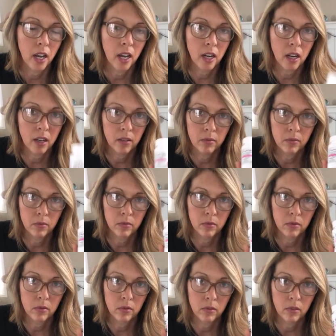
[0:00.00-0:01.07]
and I'm
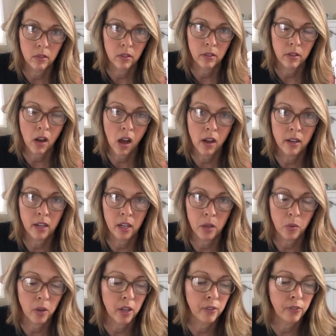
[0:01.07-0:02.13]
not in
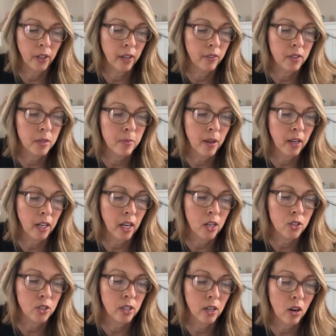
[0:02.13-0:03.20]
any way afraid of this
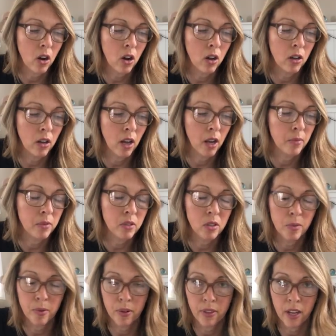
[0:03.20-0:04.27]
medication at all. I'm
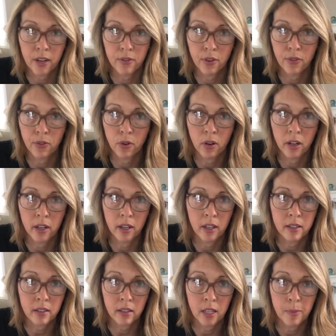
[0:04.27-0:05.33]
super thankful for it.
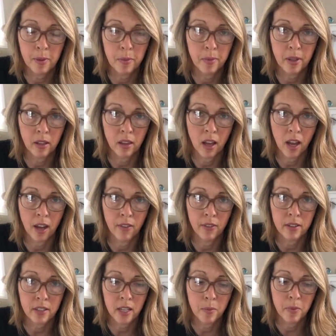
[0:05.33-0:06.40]
It's keeping me
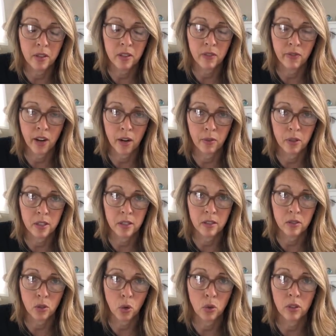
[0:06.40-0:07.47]
alive. It's keeping this
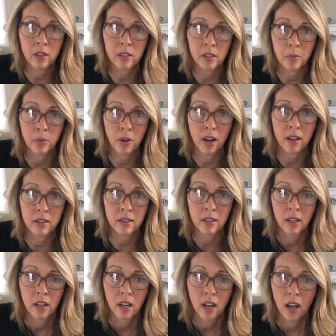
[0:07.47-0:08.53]
virus totally
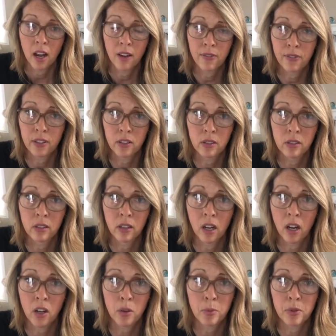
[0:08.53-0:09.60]
suppressed. I feel
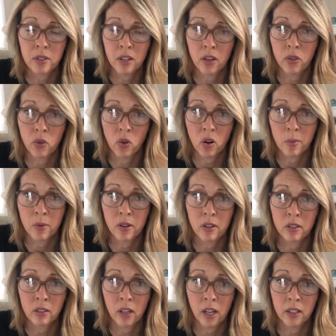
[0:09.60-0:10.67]
100%
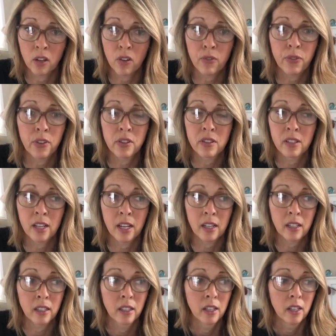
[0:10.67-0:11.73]
normal. I don't feel
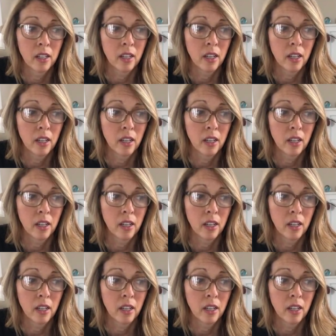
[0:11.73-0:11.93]
sick.